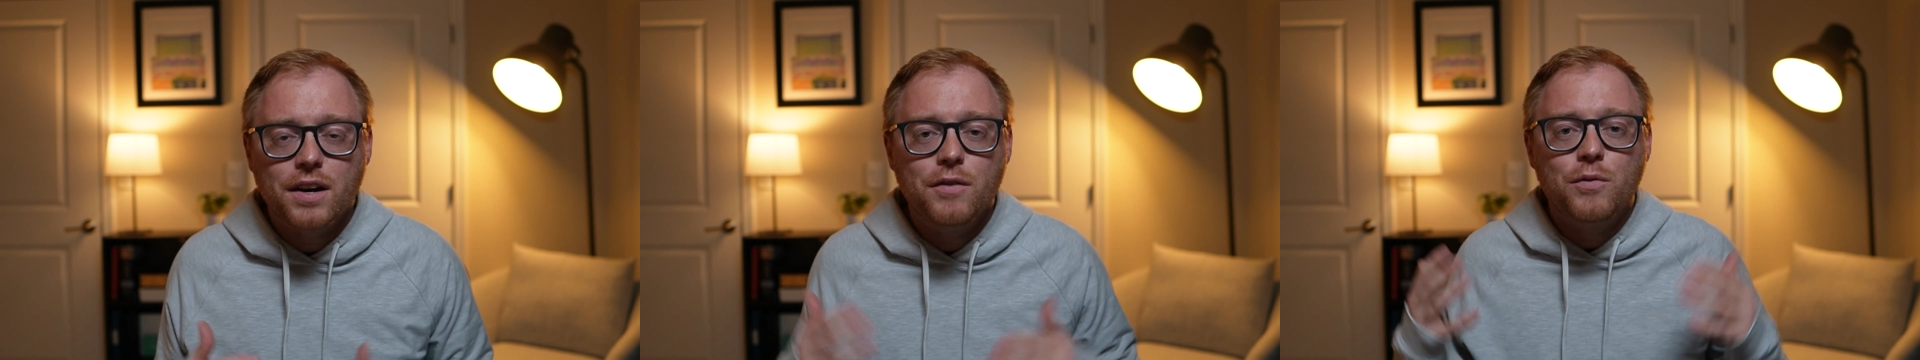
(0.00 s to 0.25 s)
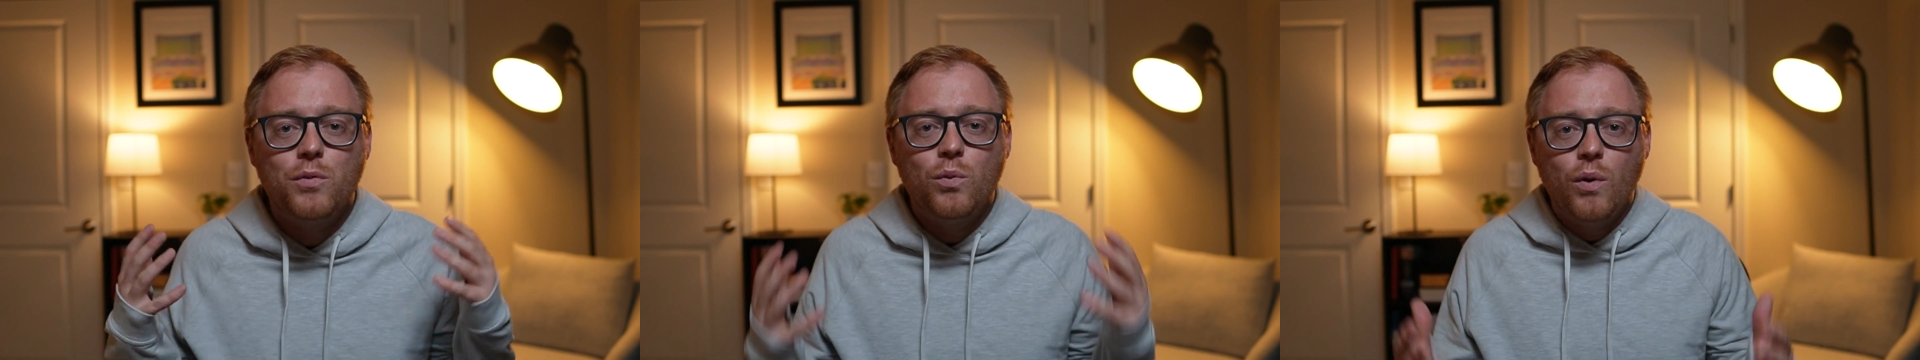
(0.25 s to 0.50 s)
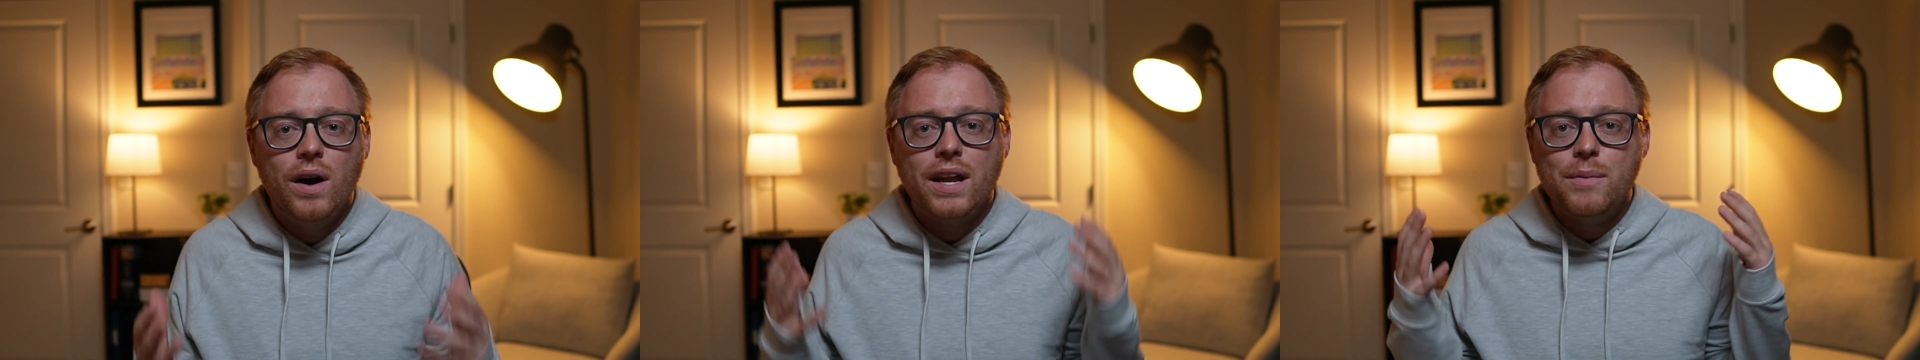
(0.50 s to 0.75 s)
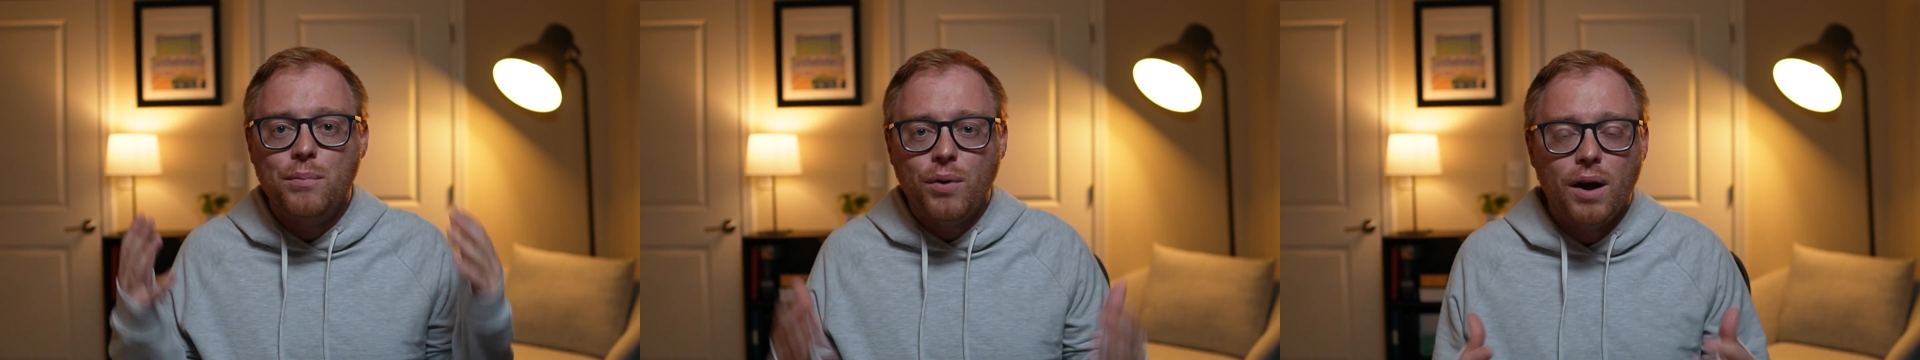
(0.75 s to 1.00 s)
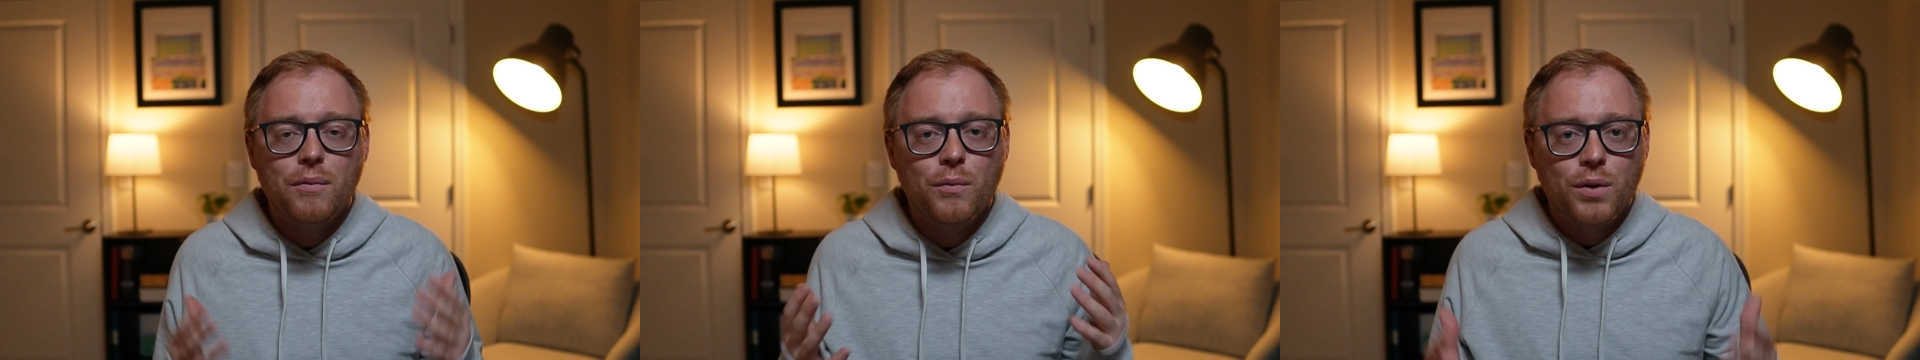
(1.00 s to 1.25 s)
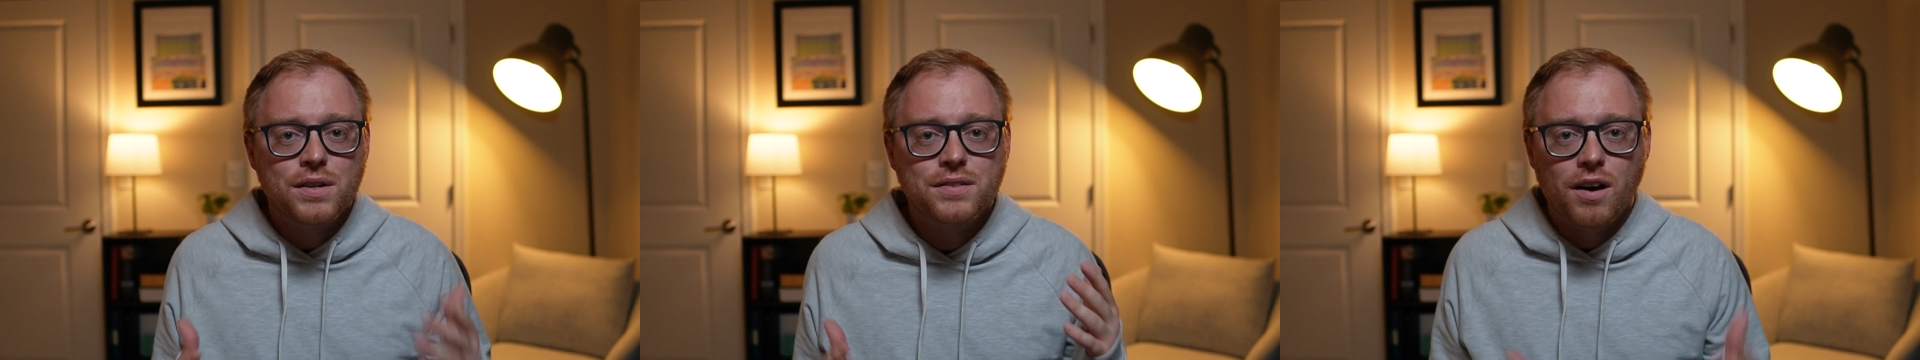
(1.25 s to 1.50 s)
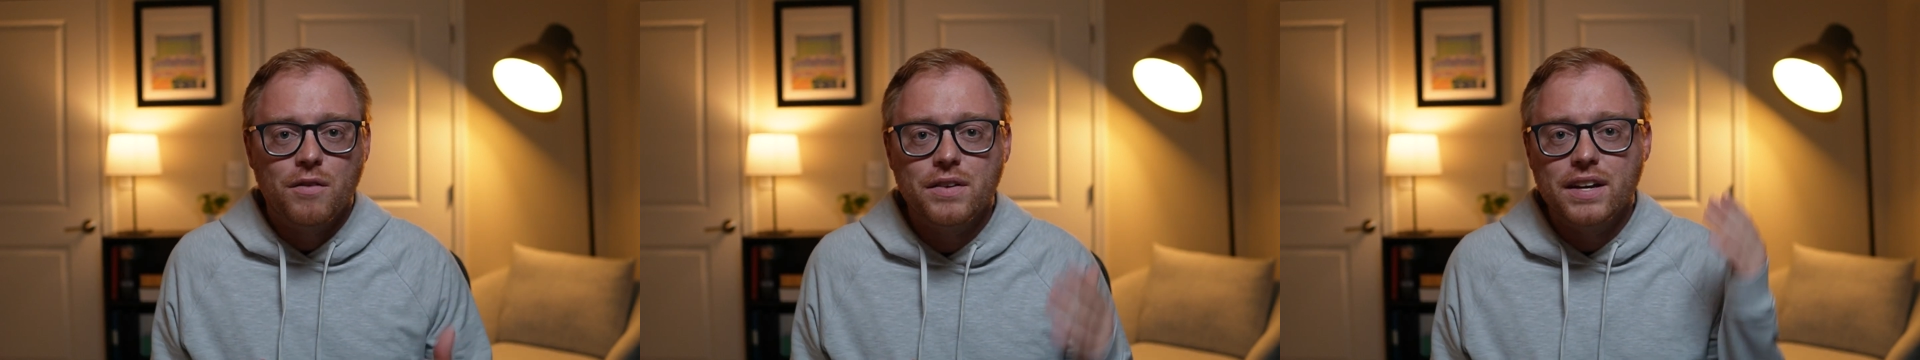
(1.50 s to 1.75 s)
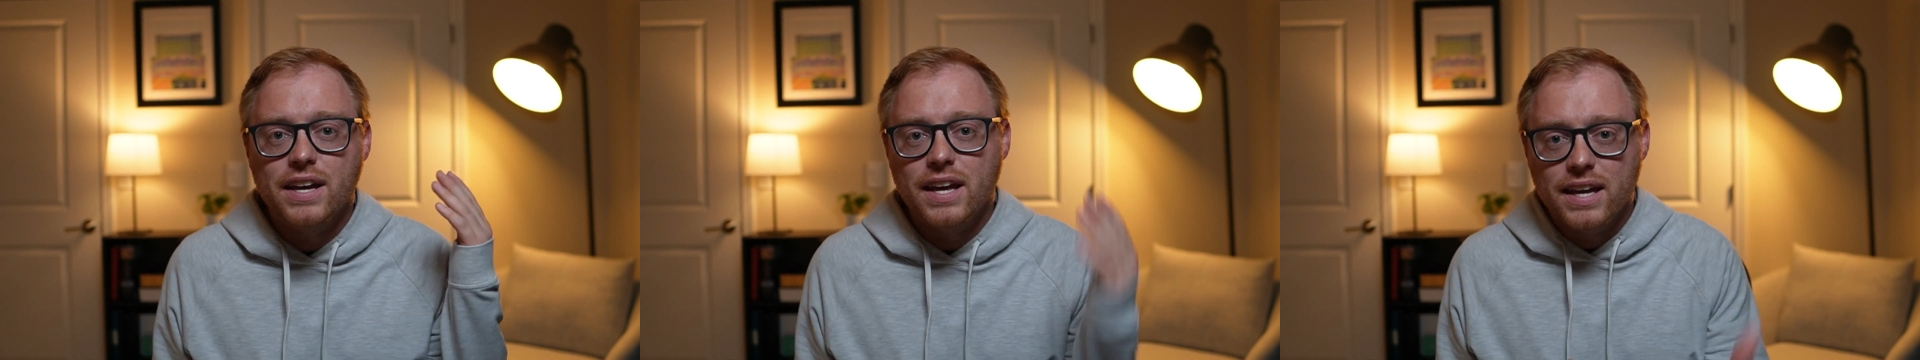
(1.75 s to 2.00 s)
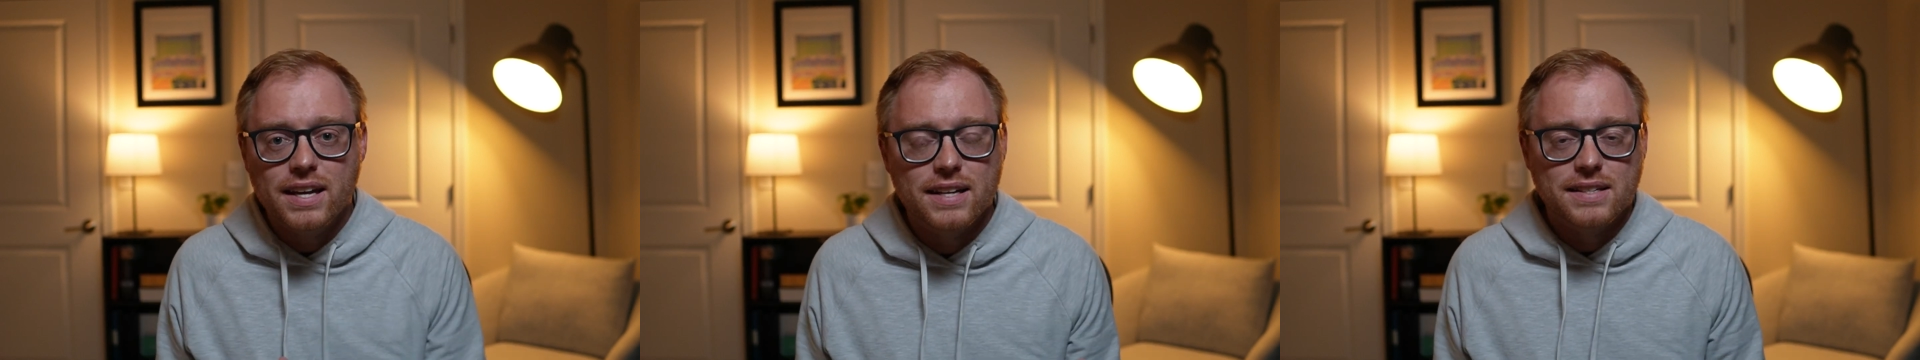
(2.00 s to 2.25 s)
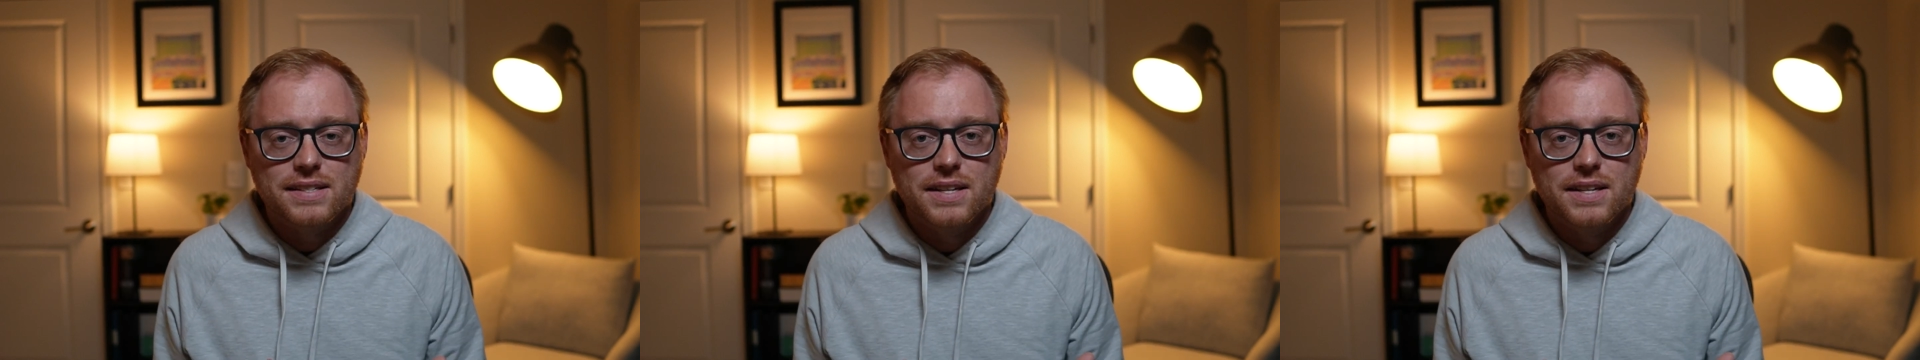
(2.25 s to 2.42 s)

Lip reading: of what a problem we're solving is.